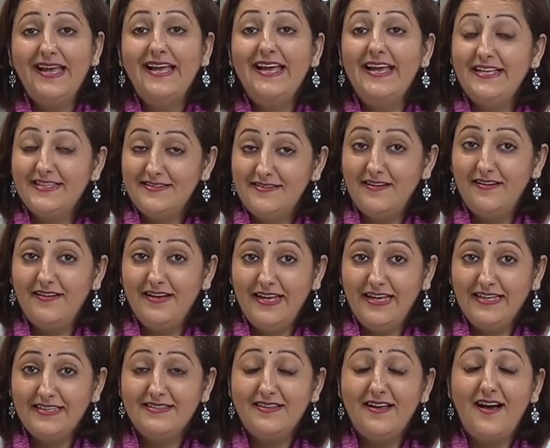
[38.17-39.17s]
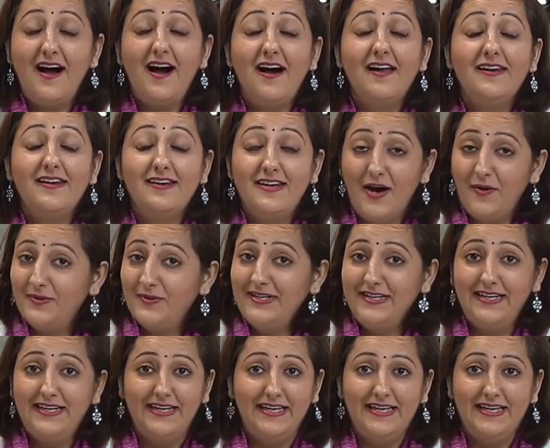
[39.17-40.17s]
His learnings
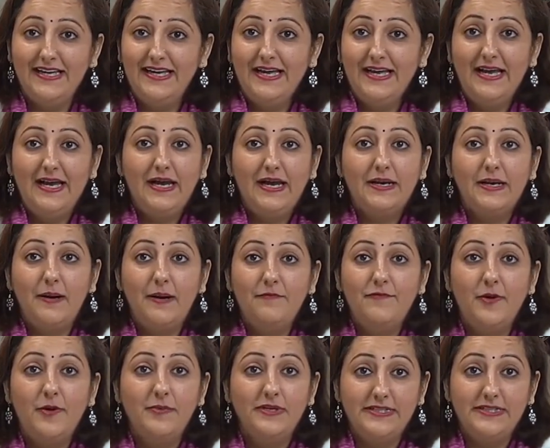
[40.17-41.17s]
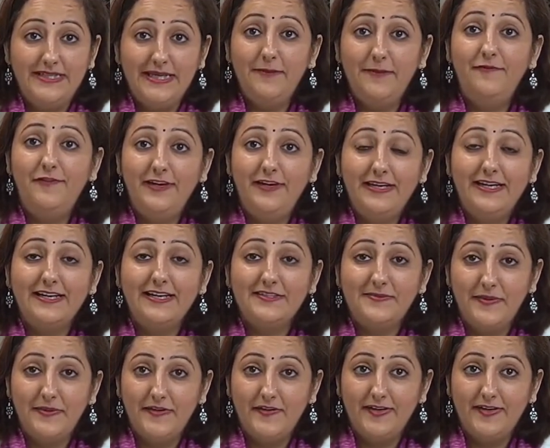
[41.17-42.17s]
undoubtedly come from a deep field
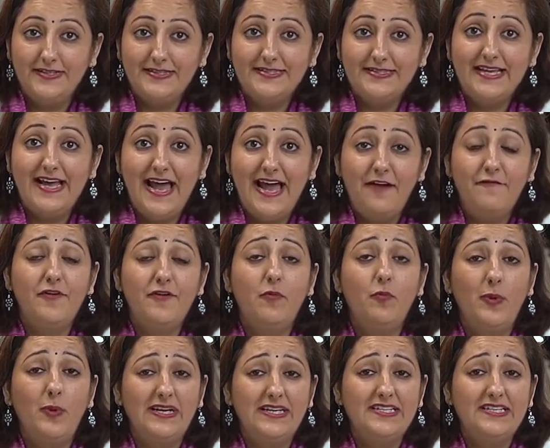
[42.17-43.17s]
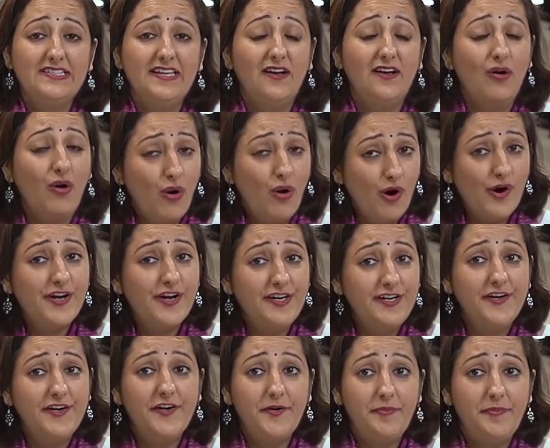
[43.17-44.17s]
experience and from witnessing
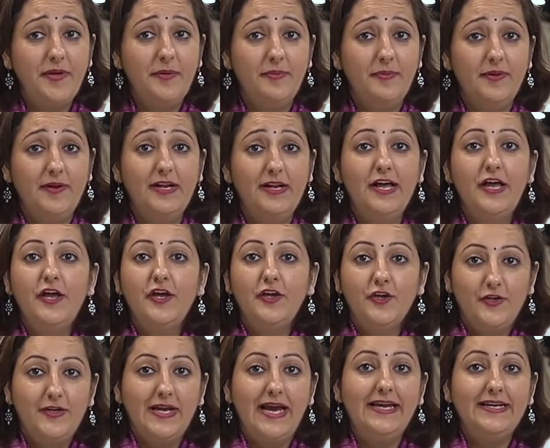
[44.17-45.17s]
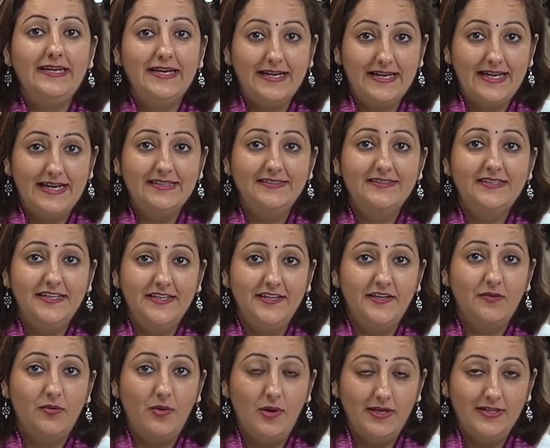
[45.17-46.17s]
ordinary people unite against
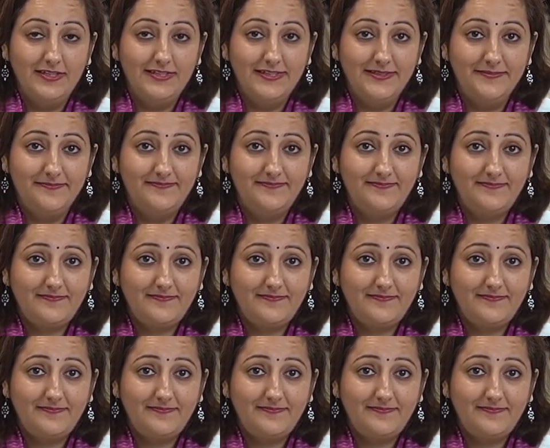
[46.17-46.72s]
inequality.